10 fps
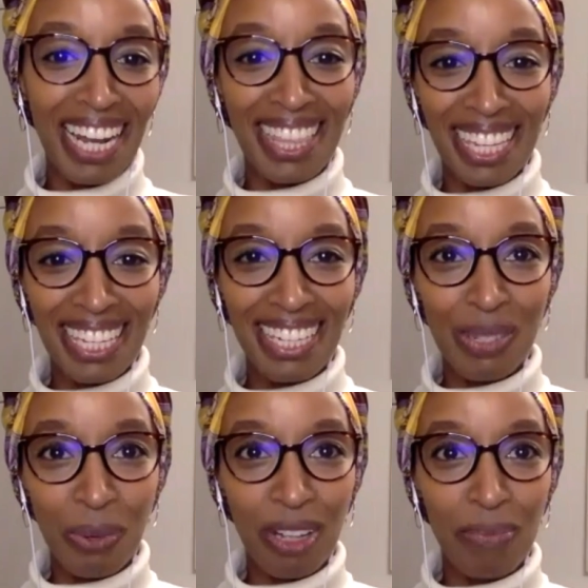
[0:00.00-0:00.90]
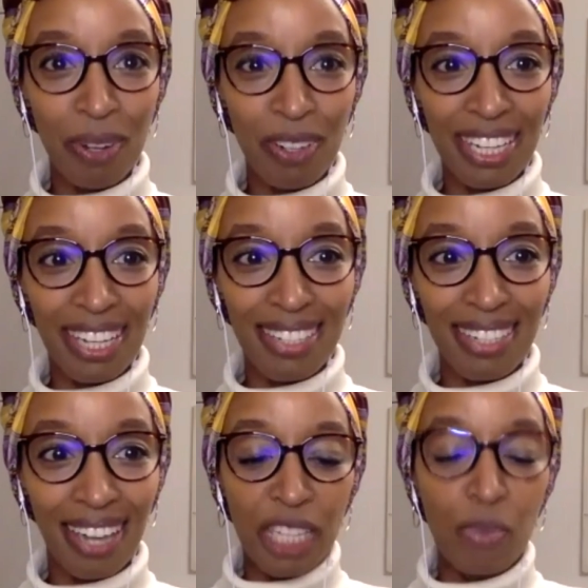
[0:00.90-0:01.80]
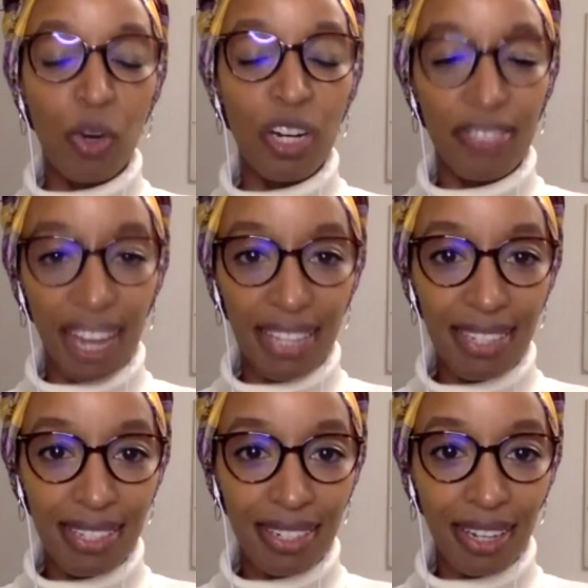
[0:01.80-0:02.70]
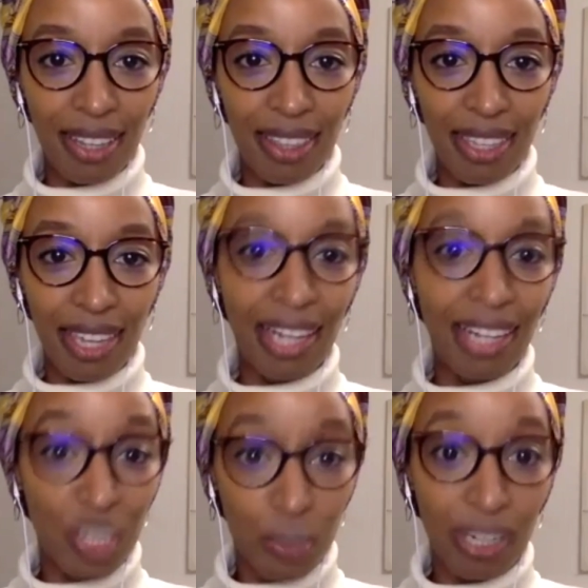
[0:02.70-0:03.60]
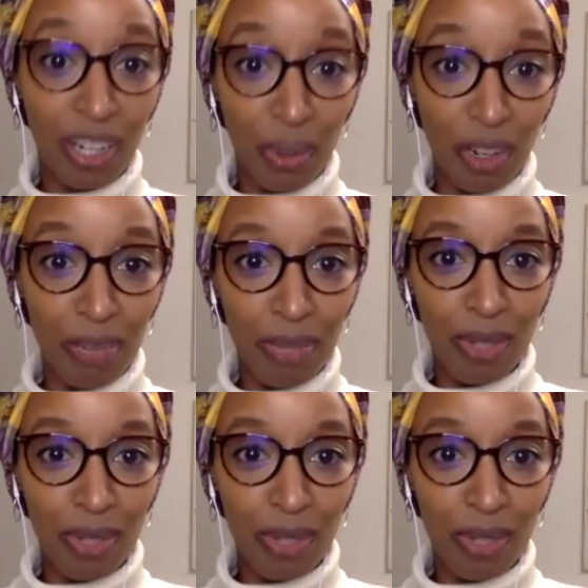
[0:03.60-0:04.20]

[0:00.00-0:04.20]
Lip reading: and I think as well, podcasting is more advanced in the English-speaking realm,